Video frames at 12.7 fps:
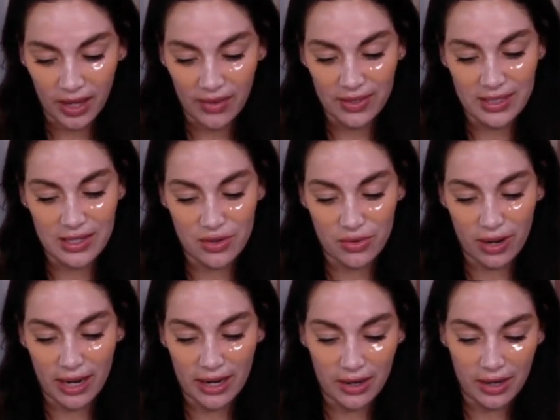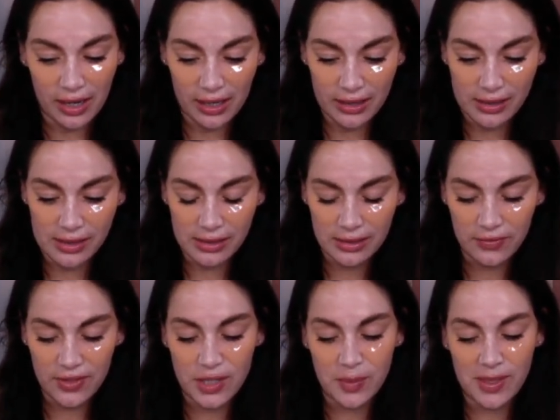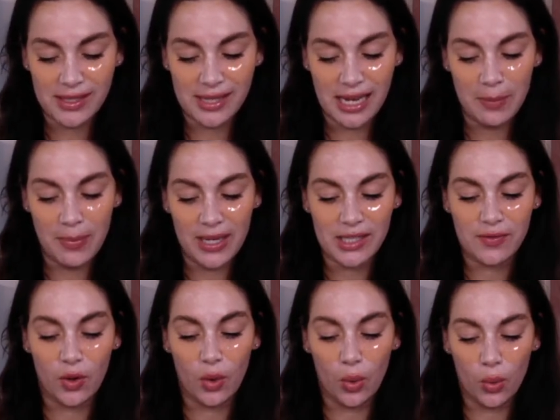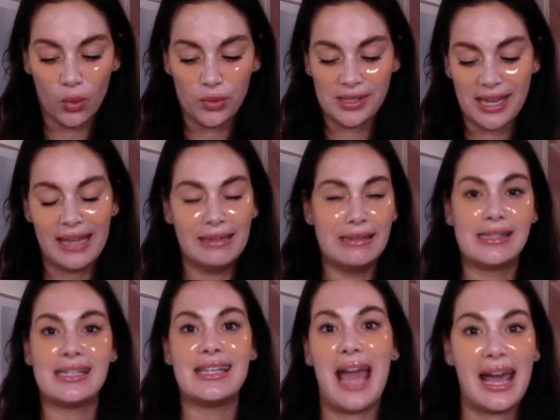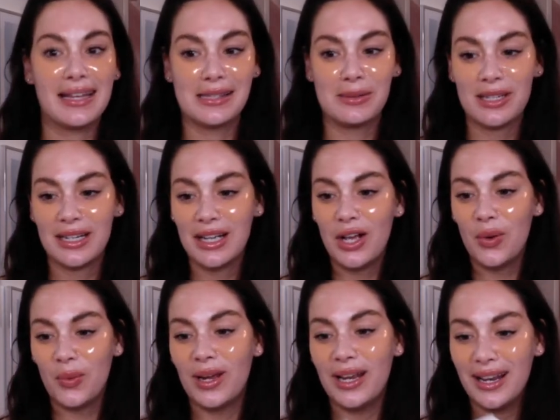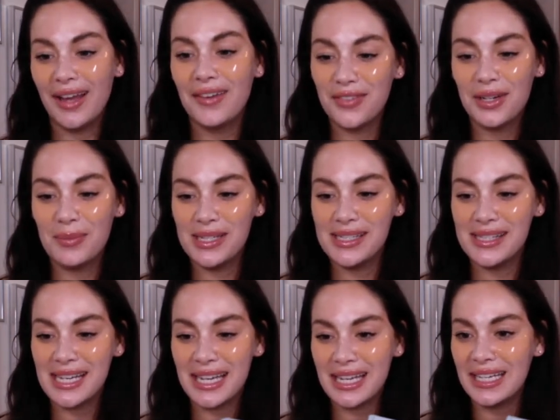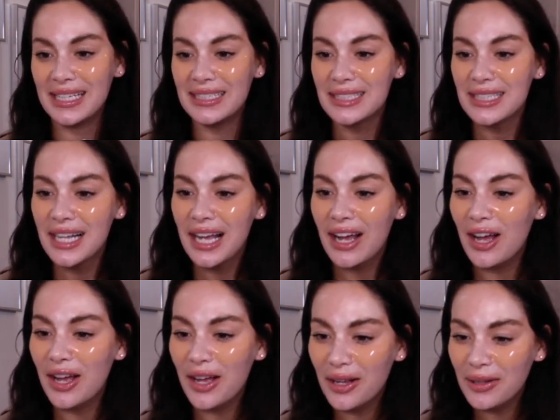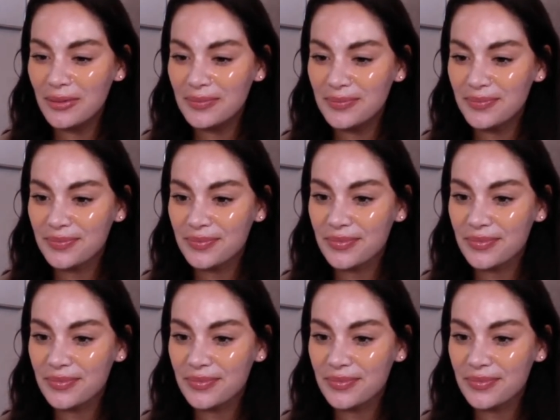This is great, guys. Vitamin C, best for all skins. Yes, we love vitamin C. Did